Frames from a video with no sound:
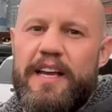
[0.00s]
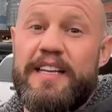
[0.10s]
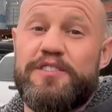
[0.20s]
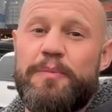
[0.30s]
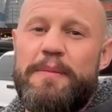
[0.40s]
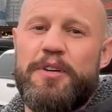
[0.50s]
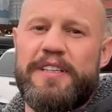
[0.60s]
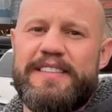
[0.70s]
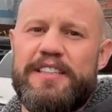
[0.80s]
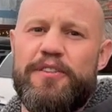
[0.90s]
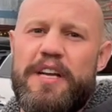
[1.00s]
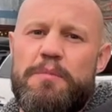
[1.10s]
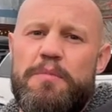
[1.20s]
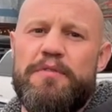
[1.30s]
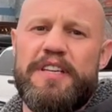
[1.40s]
Hey, so maybe you're
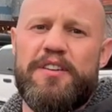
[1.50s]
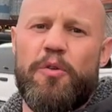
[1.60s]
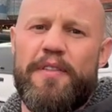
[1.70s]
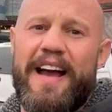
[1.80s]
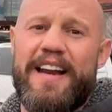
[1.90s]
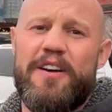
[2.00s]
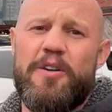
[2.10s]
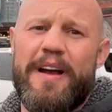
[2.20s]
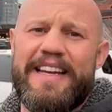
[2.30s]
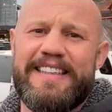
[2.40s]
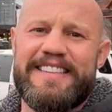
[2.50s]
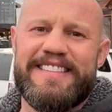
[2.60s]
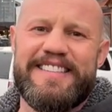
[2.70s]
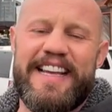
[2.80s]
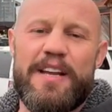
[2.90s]
considering moving to North Idaho and
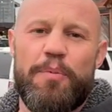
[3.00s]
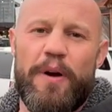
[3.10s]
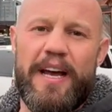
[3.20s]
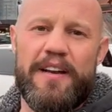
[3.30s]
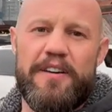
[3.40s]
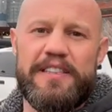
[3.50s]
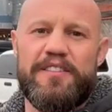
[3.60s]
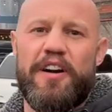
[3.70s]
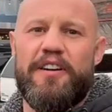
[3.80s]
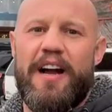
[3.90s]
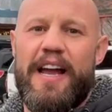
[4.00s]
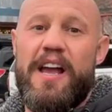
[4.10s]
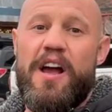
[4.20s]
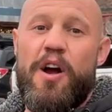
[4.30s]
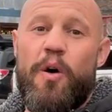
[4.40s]
Sandpoint Idaho has caught your eye.
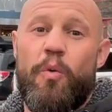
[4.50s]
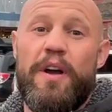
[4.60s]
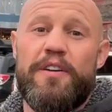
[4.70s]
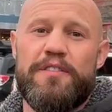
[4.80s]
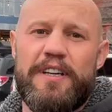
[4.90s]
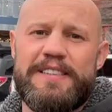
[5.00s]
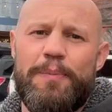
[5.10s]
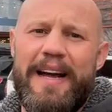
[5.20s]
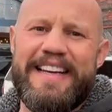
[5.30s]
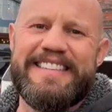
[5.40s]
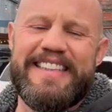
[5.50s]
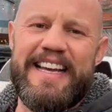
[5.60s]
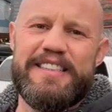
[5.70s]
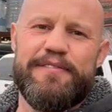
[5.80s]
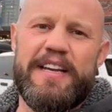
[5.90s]
Well, you're in the right spot. In
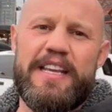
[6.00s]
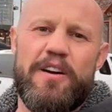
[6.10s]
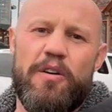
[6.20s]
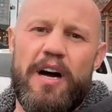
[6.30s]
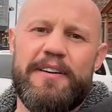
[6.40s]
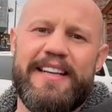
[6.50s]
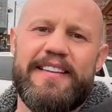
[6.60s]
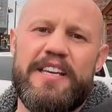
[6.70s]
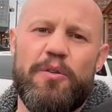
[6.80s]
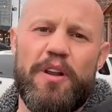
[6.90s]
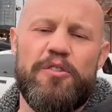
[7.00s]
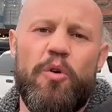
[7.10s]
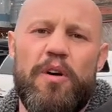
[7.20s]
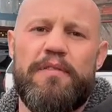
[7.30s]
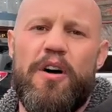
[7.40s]
today's video, I'm going to take you on a
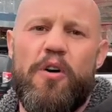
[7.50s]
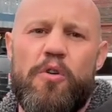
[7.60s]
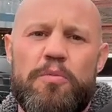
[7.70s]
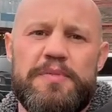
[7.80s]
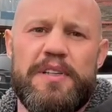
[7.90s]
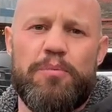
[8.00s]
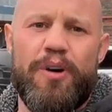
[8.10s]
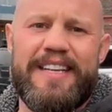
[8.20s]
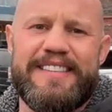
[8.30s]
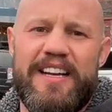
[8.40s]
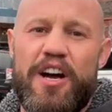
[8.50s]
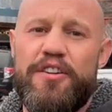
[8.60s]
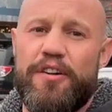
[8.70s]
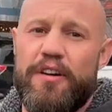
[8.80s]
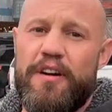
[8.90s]
tour of homes priced
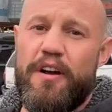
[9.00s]
under